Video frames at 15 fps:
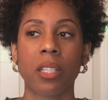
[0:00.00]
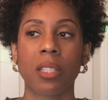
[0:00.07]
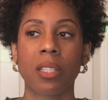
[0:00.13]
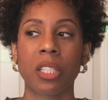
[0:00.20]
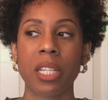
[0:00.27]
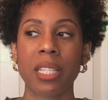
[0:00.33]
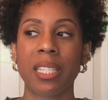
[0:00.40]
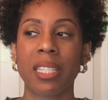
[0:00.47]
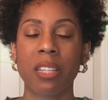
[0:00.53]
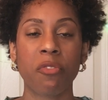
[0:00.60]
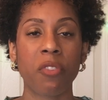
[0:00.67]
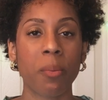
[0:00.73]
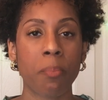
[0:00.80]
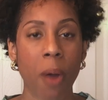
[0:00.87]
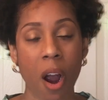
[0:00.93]
just
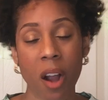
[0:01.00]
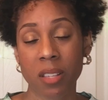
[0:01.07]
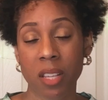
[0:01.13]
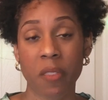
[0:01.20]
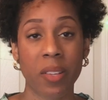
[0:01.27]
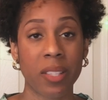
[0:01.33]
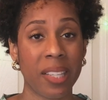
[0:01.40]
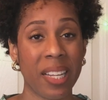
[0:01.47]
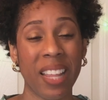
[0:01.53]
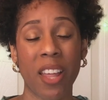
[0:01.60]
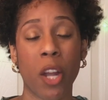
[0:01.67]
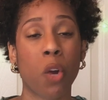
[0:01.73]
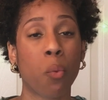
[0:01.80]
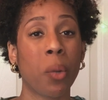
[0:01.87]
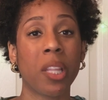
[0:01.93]
different parts of the city
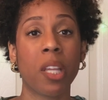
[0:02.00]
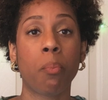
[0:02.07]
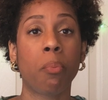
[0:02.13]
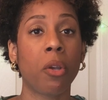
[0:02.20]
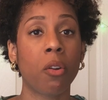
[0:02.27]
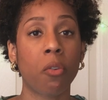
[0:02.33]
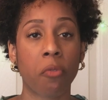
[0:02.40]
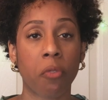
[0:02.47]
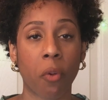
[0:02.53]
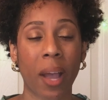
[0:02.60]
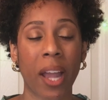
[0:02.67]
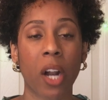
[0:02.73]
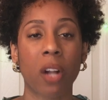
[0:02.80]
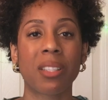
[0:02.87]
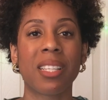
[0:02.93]
that are really beautiful
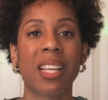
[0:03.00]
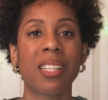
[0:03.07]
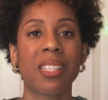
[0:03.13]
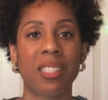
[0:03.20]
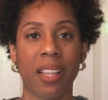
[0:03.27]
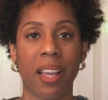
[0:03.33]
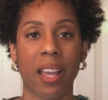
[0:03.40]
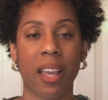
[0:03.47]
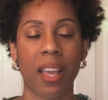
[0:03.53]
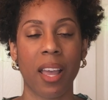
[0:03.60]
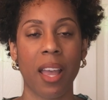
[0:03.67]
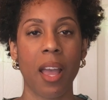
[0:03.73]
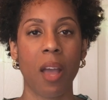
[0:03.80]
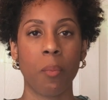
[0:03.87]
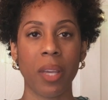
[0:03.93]
and artistic,
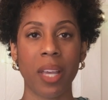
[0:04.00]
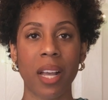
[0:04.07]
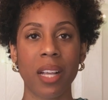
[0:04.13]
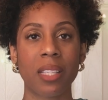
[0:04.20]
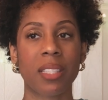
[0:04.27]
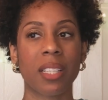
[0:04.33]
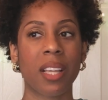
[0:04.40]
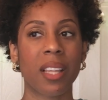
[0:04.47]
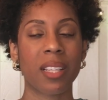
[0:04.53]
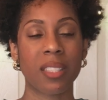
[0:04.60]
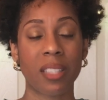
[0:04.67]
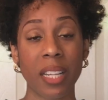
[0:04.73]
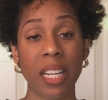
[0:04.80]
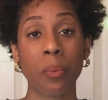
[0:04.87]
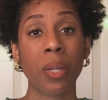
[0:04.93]
because the
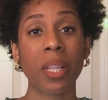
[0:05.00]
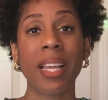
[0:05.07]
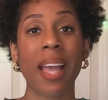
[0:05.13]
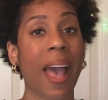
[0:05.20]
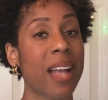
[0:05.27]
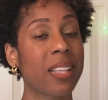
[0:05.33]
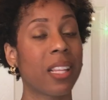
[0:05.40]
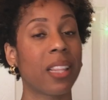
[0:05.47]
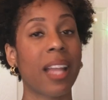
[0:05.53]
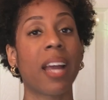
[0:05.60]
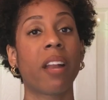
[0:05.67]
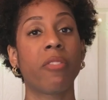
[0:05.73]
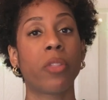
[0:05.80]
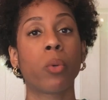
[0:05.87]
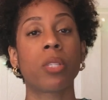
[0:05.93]
city really has a lot
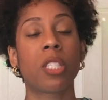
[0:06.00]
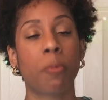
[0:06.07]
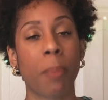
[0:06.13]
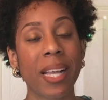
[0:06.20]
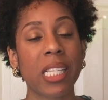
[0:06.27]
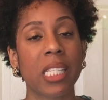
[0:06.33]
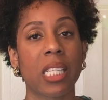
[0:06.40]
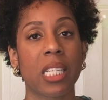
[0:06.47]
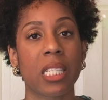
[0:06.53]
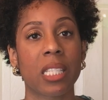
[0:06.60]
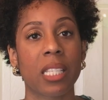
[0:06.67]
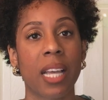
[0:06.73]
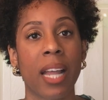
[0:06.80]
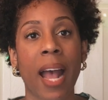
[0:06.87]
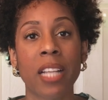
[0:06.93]
of those spaces.
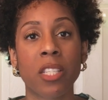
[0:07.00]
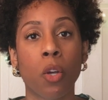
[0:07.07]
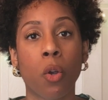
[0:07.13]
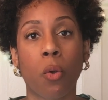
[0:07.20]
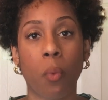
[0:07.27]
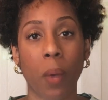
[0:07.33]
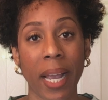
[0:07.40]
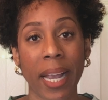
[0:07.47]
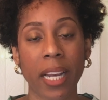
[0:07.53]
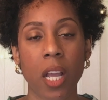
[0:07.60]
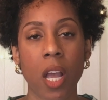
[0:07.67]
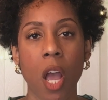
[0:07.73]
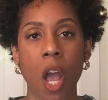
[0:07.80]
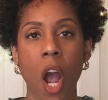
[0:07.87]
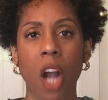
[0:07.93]
It has a great
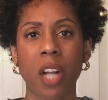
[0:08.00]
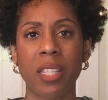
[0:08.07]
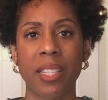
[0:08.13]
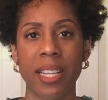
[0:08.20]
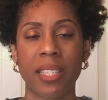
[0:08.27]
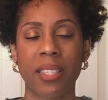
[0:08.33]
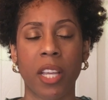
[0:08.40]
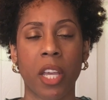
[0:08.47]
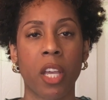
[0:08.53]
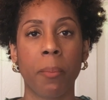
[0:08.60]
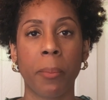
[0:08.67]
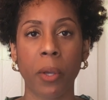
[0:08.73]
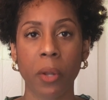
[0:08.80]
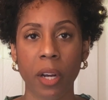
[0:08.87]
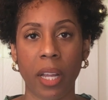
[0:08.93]
artistic
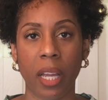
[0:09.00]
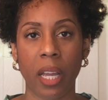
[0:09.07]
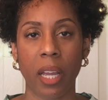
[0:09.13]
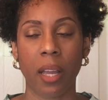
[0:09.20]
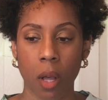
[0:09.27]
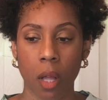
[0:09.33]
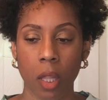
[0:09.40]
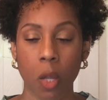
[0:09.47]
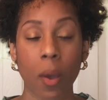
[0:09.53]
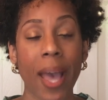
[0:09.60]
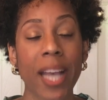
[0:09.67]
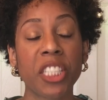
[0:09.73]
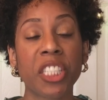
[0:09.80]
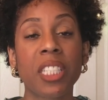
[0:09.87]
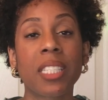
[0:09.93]
community.
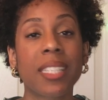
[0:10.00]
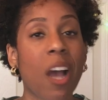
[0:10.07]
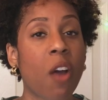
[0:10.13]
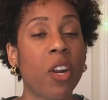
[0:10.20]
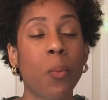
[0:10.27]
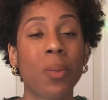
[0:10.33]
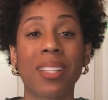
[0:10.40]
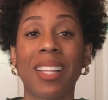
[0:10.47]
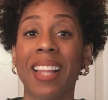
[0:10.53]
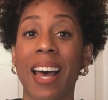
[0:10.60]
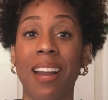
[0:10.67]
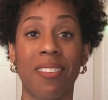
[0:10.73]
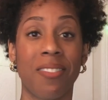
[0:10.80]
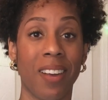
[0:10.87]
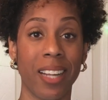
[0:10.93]
Location scouting was a lot
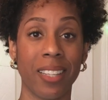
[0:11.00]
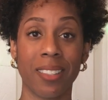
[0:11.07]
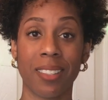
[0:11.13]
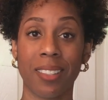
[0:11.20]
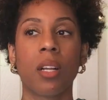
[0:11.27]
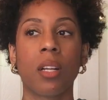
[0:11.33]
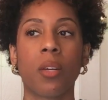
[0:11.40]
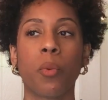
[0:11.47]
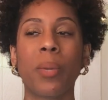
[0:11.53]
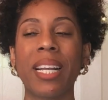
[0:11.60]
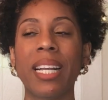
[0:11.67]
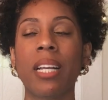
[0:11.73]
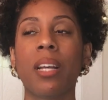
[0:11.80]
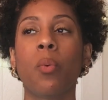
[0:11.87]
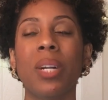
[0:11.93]
of fun.
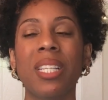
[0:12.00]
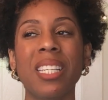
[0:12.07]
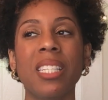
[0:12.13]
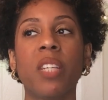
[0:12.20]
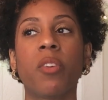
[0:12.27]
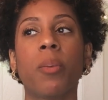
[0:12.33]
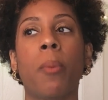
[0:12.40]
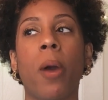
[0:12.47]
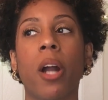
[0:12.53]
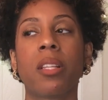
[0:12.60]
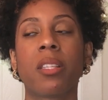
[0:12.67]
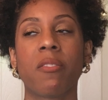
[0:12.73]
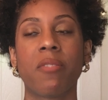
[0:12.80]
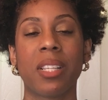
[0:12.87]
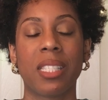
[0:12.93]
We went to different
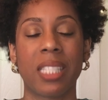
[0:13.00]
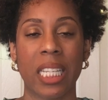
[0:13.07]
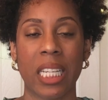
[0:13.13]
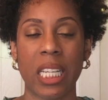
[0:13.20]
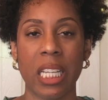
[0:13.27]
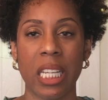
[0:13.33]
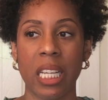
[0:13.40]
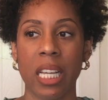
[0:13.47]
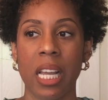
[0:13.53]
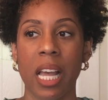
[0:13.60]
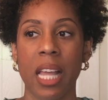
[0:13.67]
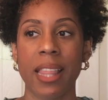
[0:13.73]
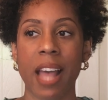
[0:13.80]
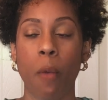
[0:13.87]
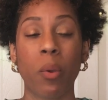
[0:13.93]
parts of the city
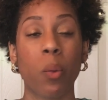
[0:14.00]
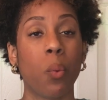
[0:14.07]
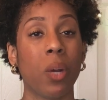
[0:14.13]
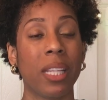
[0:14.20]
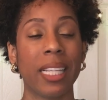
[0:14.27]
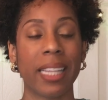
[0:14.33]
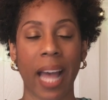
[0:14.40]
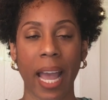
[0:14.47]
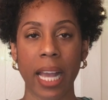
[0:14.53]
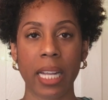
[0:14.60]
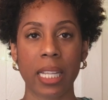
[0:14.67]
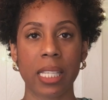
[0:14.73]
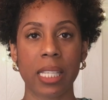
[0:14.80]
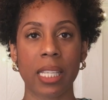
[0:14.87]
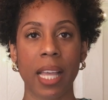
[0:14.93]
that we really
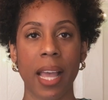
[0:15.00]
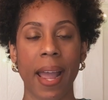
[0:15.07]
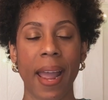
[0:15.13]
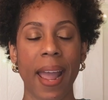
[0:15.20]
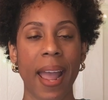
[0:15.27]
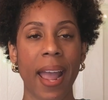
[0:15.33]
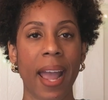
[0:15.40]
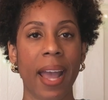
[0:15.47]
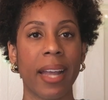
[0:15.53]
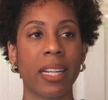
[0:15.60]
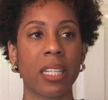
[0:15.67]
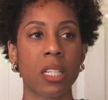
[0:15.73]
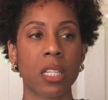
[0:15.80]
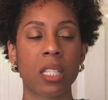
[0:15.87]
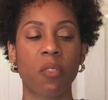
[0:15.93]
liked
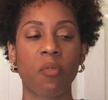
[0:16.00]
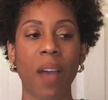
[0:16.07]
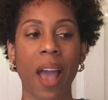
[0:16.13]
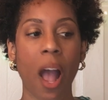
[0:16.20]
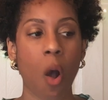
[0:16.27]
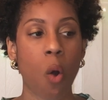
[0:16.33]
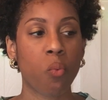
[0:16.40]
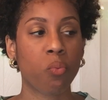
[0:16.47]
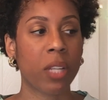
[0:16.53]
and just found